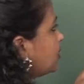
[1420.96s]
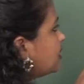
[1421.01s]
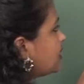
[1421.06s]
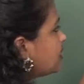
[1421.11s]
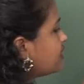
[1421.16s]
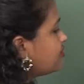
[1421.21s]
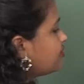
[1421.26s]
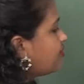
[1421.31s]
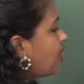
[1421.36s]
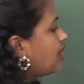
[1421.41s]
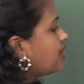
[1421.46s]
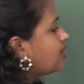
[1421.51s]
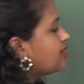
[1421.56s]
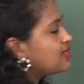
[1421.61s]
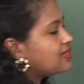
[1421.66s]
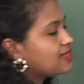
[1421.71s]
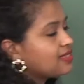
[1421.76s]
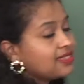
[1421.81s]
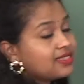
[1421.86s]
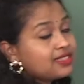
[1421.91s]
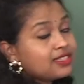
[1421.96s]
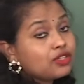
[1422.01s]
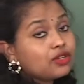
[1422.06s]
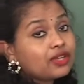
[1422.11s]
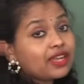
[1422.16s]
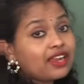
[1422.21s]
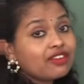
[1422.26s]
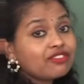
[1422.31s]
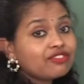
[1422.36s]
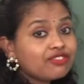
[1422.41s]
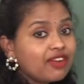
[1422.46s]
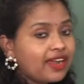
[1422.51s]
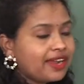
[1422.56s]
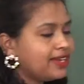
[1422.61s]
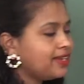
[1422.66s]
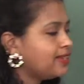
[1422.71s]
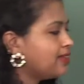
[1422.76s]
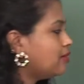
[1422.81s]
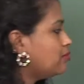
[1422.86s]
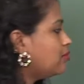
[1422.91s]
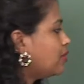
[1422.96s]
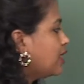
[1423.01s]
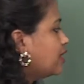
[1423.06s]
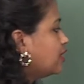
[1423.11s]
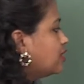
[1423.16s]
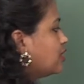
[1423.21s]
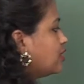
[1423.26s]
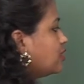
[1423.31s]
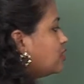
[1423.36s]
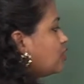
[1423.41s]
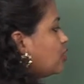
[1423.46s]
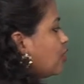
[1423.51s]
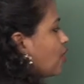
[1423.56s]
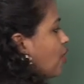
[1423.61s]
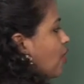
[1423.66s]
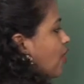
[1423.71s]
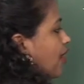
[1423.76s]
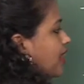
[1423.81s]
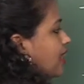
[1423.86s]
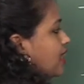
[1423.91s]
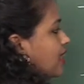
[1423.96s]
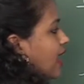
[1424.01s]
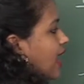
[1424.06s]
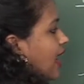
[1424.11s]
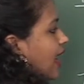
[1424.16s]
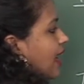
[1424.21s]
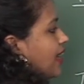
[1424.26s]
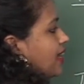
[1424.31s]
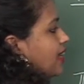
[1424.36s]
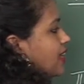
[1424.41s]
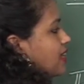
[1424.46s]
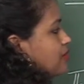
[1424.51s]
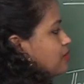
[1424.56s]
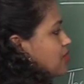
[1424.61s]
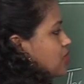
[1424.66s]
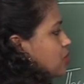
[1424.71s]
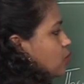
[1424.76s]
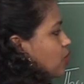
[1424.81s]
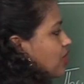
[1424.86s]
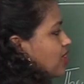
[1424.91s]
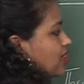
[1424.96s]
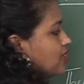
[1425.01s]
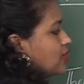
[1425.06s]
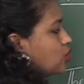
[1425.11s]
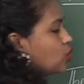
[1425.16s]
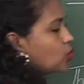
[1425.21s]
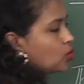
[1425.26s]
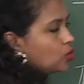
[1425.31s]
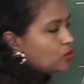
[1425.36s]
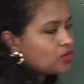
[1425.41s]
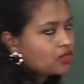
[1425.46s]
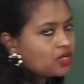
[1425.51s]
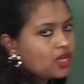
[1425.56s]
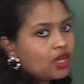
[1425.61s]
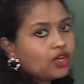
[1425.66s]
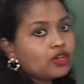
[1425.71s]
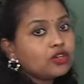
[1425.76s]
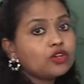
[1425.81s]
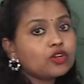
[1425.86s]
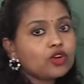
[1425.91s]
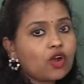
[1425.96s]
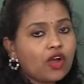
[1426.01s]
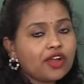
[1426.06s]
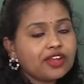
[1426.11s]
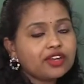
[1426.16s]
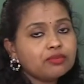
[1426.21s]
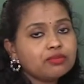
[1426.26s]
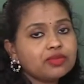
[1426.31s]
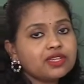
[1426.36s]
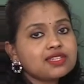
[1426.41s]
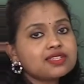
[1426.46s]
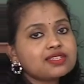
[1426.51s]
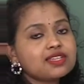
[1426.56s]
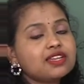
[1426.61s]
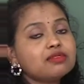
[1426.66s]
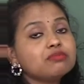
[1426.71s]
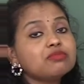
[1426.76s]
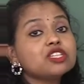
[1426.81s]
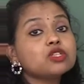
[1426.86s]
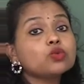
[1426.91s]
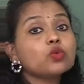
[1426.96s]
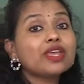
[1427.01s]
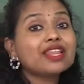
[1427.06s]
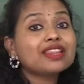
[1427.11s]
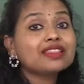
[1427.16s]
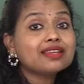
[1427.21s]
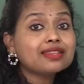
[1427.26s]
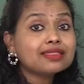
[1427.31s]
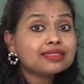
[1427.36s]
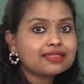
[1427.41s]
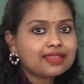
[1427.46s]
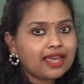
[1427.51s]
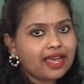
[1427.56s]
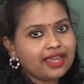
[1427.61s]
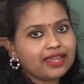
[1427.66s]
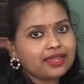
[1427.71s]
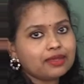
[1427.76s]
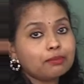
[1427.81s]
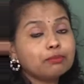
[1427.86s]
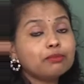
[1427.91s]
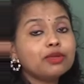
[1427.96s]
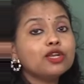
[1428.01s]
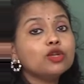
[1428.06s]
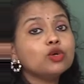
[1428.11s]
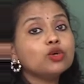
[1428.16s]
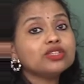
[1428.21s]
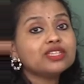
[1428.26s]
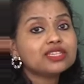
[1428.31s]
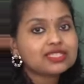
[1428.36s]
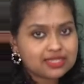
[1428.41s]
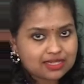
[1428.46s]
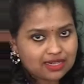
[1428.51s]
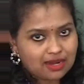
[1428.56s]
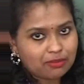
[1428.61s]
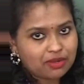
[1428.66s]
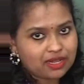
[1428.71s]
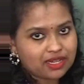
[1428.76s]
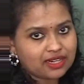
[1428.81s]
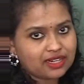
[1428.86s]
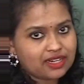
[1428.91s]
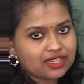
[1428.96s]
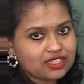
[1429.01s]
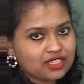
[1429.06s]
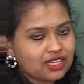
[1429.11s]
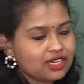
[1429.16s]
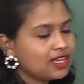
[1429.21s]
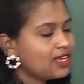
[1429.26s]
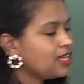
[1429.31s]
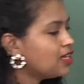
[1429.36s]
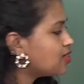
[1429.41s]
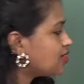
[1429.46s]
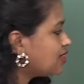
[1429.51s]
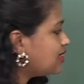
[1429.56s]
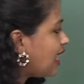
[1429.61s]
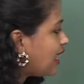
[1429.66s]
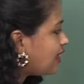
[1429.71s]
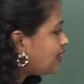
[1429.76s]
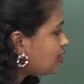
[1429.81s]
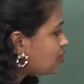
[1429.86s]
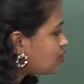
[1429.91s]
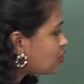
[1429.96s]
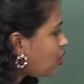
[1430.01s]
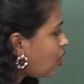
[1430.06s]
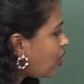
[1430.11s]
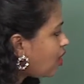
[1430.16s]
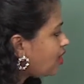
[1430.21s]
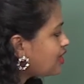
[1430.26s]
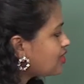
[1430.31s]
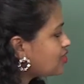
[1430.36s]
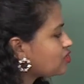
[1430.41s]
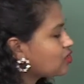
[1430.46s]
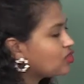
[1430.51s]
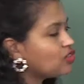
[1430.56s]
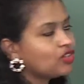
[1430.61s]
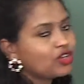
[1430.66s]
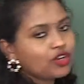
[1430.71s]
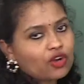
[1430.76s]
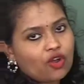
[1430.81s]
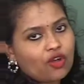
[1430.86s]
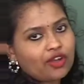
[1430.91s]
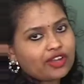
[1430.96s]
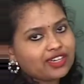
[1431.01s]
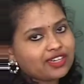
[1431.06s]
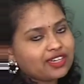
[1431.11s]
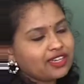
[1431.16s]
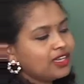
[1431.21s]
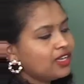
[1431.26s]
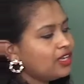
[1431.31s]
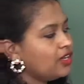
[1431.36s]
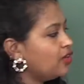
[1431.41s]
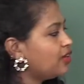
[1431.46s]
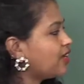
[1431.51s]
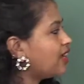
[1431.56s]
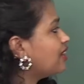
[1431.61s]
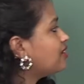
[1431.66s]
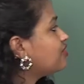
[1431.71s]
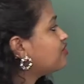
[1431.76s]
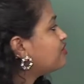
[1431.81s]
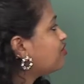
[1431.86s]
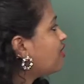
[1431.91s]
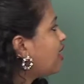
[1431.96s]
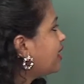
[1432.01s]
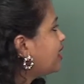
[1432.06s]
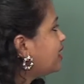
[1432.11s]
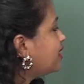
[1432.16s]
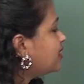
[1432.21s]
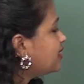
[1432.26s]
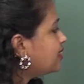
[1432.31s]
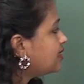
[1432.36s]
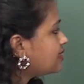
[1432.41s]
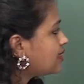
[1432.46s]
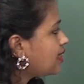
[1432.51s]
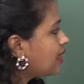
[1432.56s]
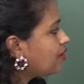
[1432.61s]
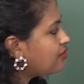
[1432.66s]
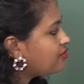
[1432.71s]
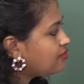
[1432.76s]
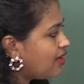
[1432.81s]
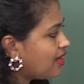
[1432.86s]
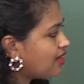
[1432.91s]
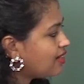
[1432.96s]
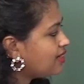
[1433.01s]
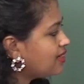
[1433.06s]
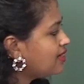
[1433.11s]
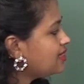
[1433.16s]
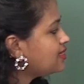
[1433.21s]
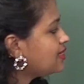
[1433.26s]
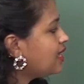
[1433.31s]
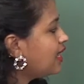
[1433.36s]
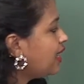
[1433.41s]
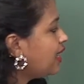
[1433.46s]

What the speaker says: these funguses, you can find them in the groin and in between the toes. Groin means in between the thigh, below the stomach region. So, that is called as groin. You can find this fungus